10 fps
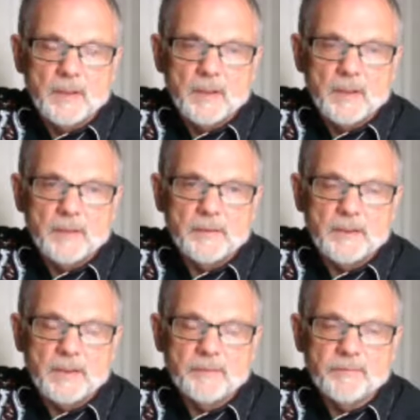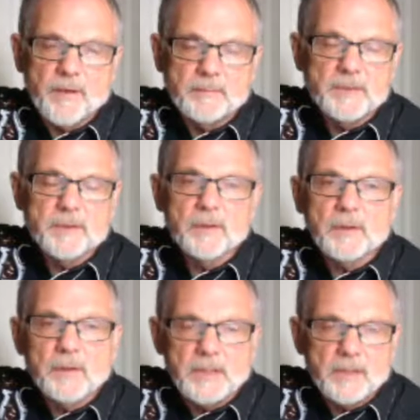The
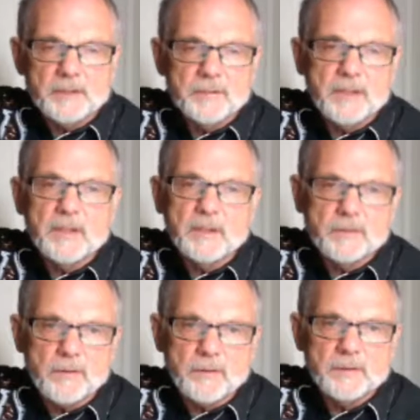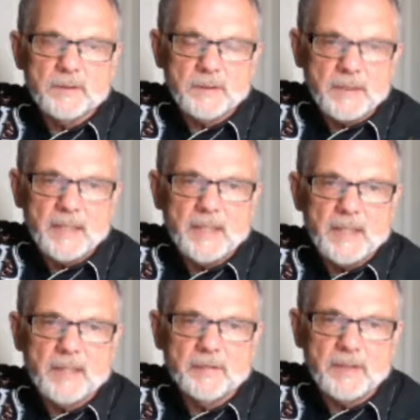pharmaceutical industry controls the
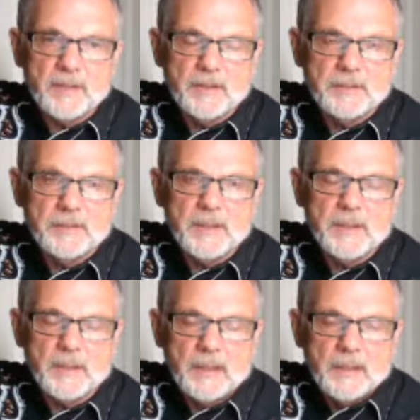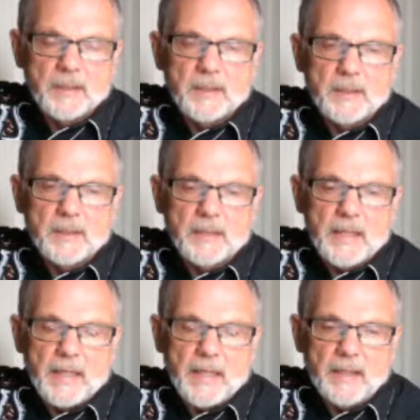psychiatric industry
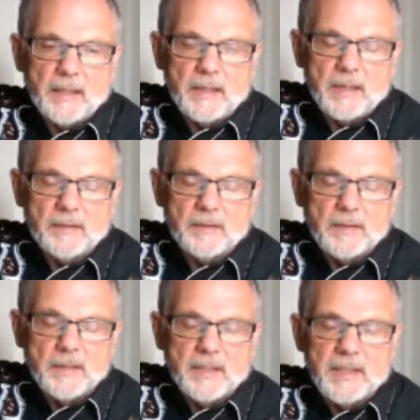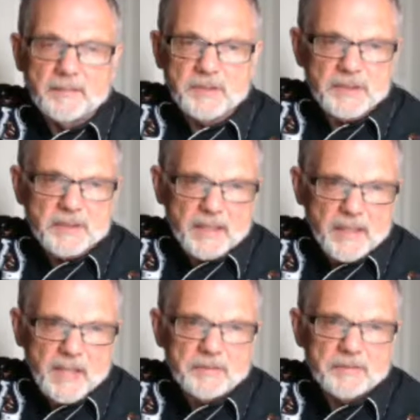and gives
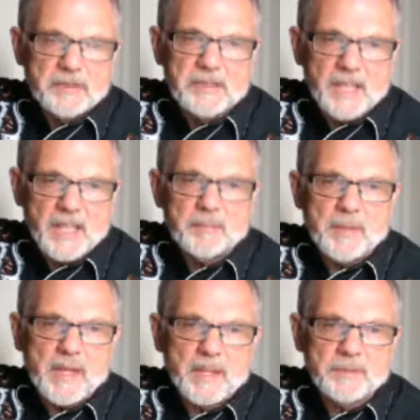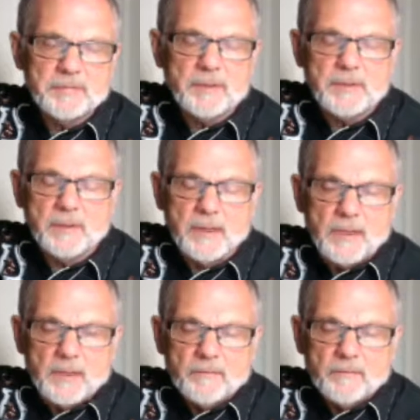psychiatrists kickbacks for
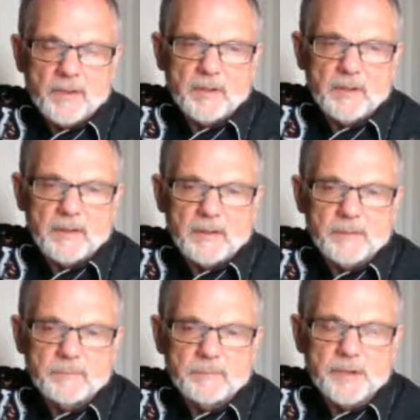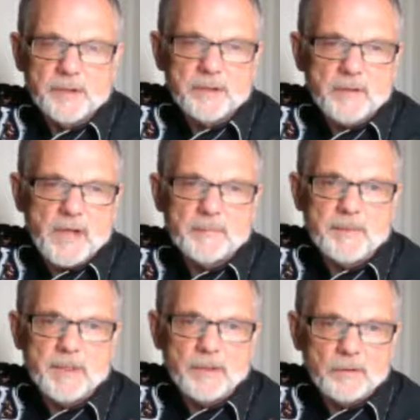
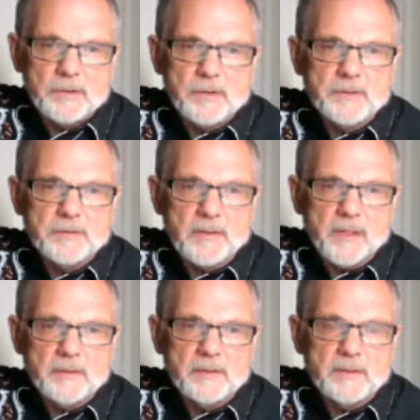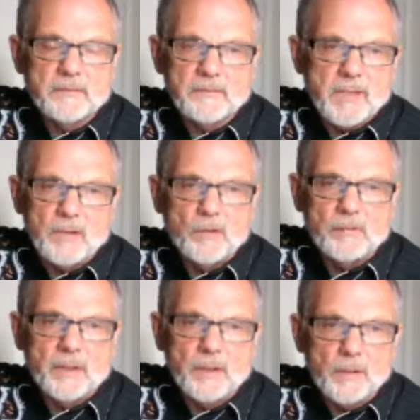prescribing useless drugs that they don't
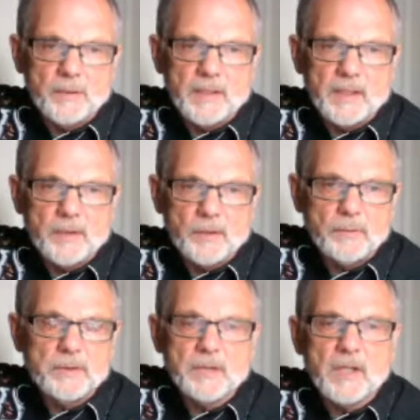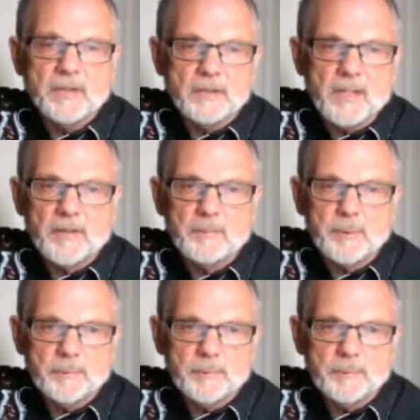really know what they do, which cause nothing but